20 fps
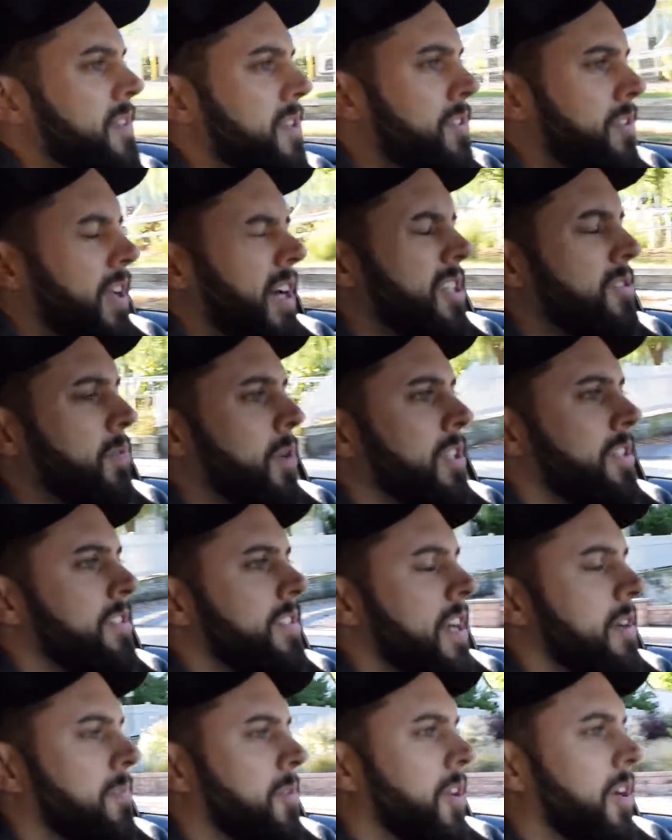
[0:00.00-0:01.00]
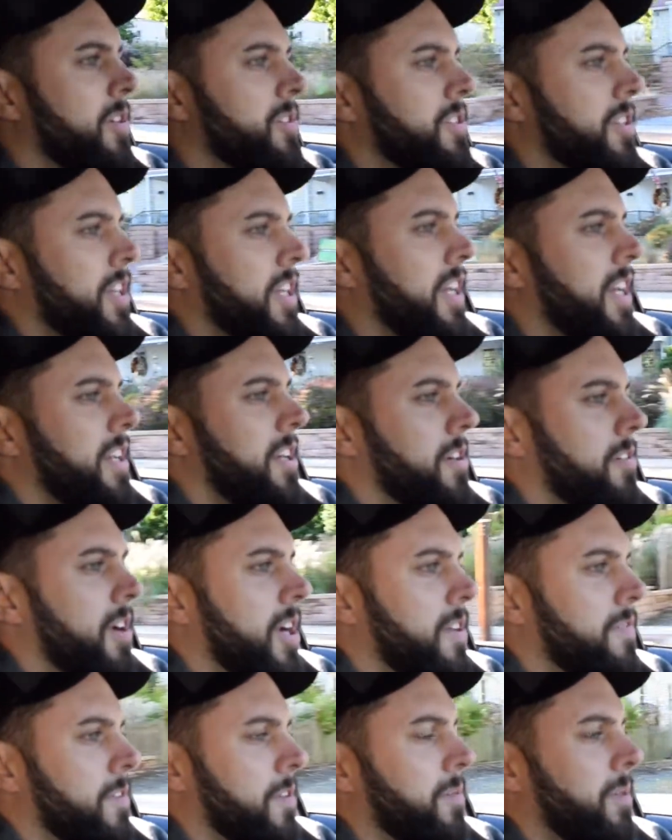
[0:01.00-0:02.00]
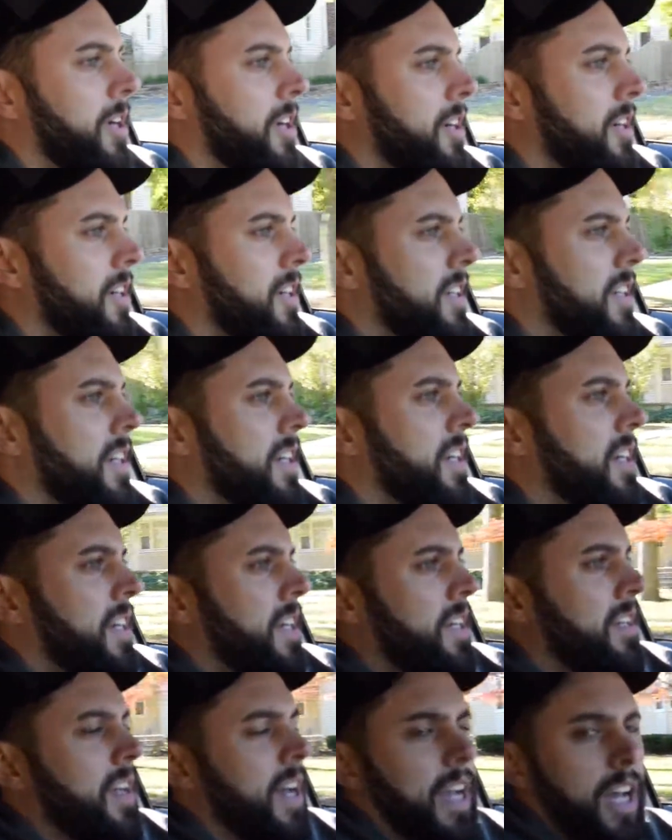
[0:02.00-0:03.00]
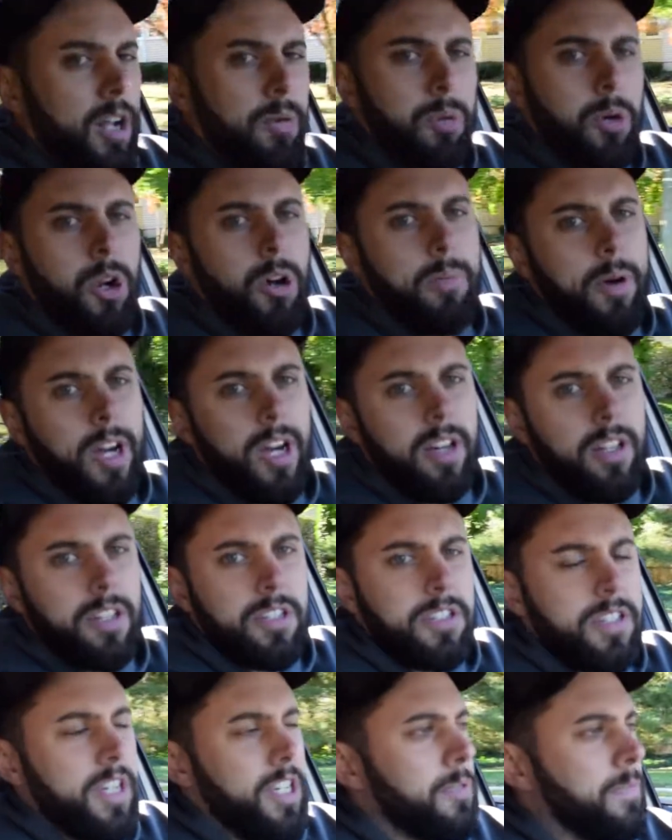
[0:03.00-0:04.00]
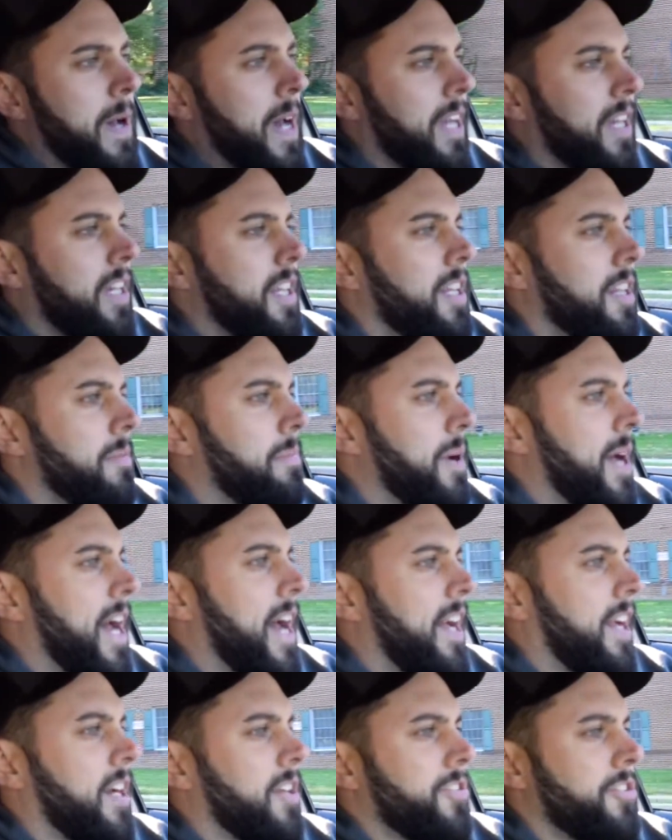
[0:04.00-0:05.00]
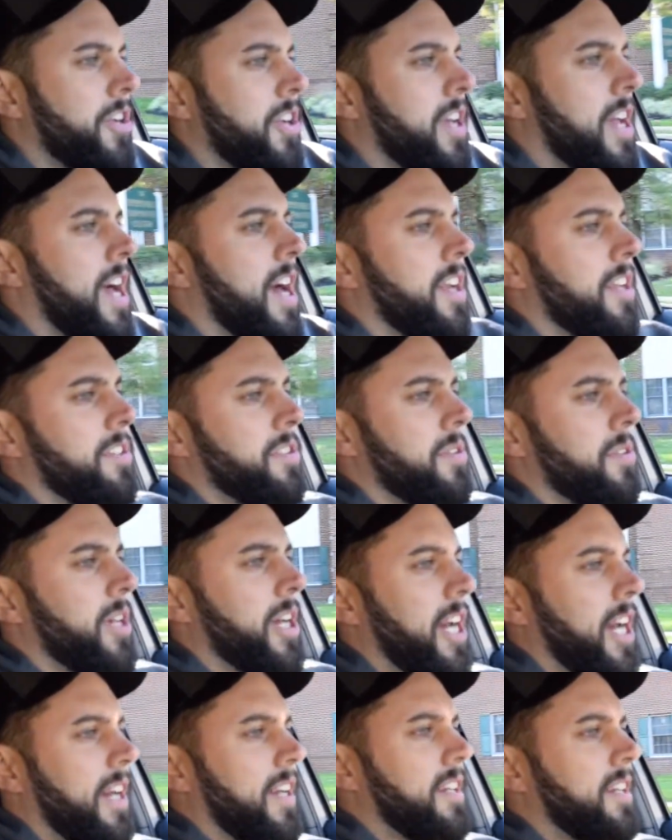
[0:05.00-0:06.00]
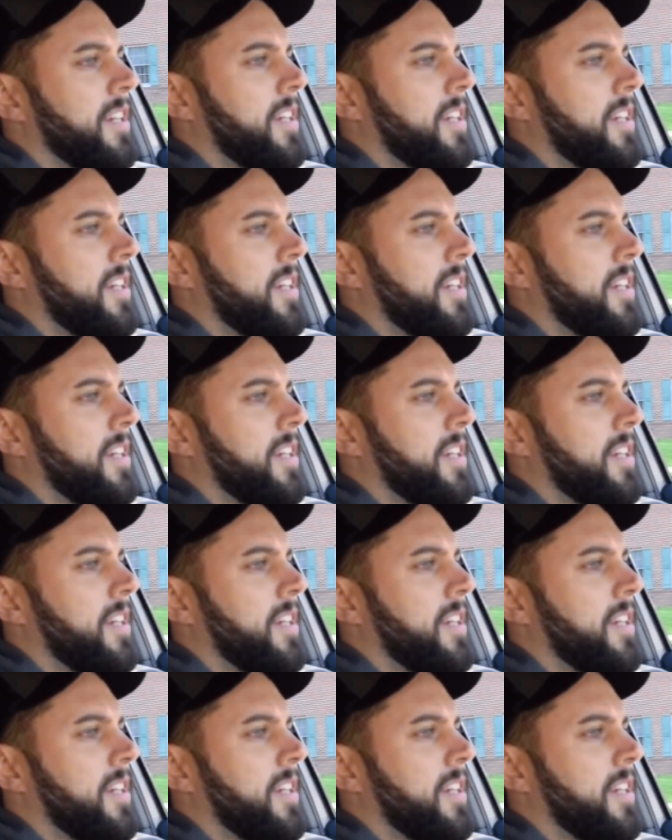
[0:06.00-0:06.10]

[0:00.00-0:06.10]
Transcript: So that's one step closer to getting her ready for winter. Now I gotta put all my other seats back in the back. I'll show you how to do that,